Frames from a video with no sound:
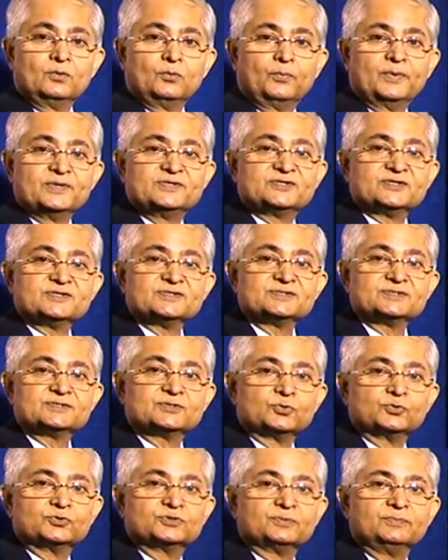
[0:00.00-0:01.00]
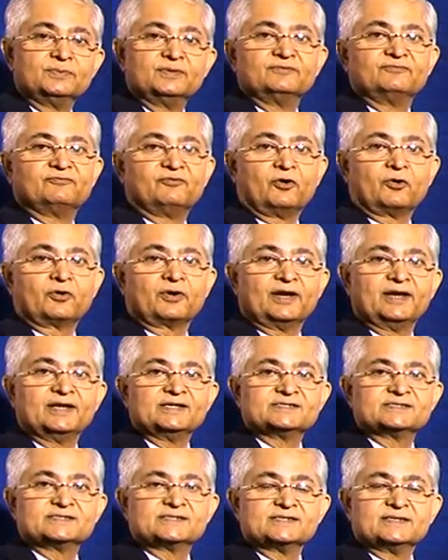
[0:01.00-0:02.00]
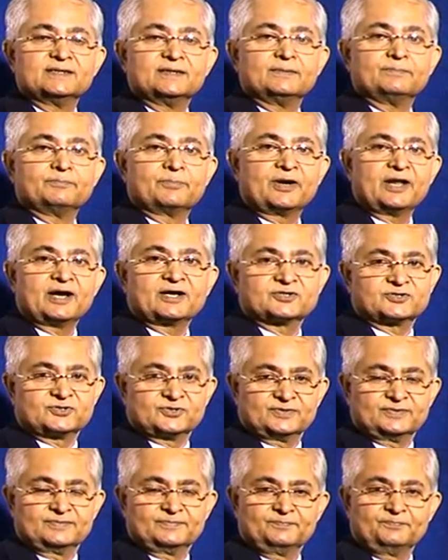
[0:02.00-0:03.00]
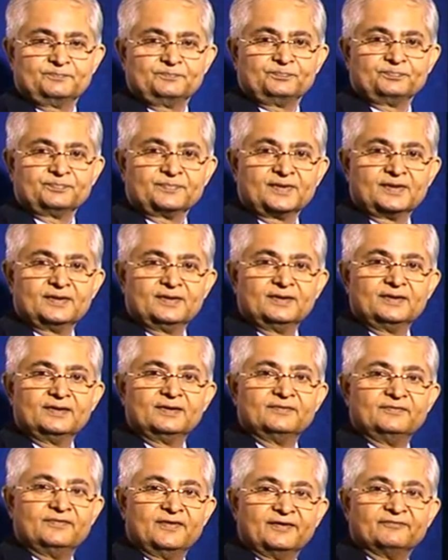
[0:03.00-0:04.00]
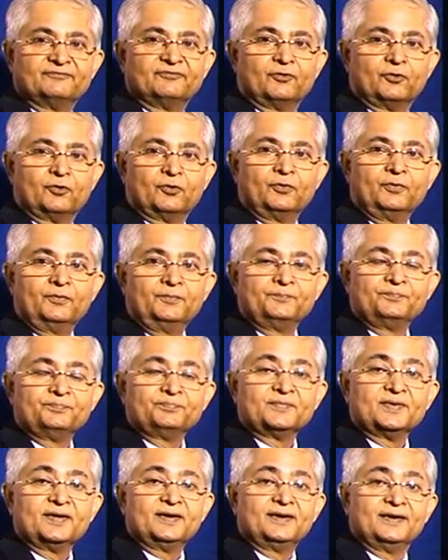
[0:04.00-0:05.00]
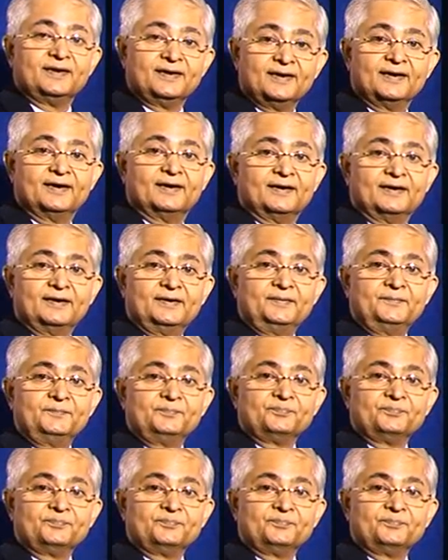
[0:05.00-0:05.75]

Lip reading: which is suitable for its production. Therefore, here